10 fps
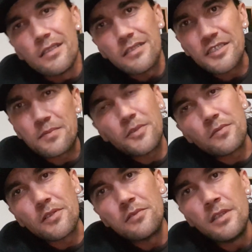Let's be
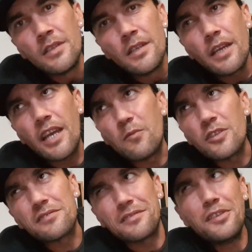real. And
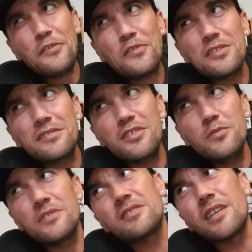what's different
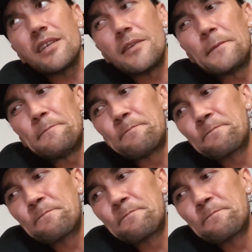too is that